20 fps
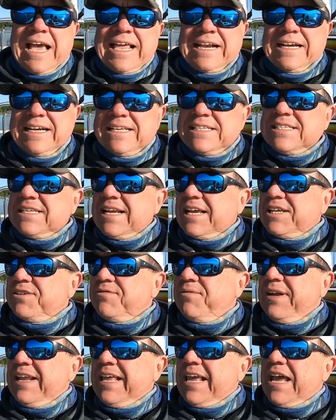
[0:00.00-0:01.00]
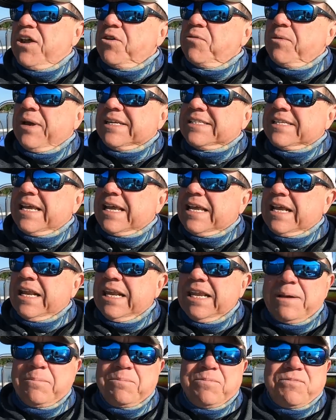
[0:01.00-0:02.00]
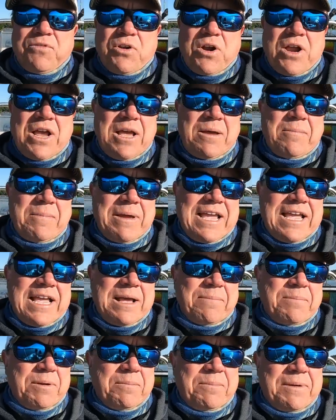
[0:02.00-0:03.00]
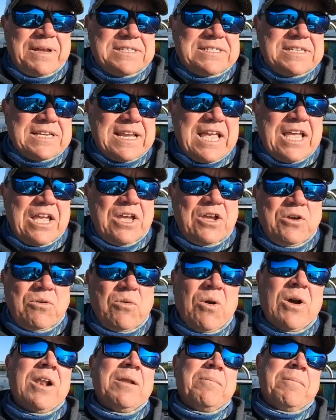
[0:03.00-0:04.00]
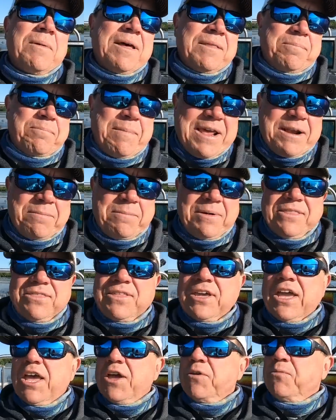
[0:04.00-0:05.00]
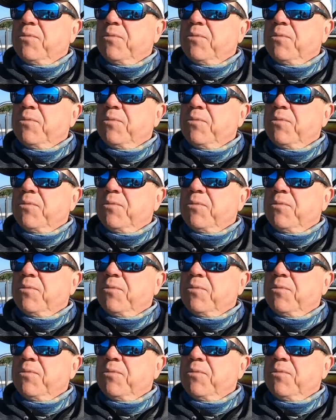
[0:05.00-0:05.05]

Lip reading: And in this next video, it's a clip from a couple of months ago, about a month ago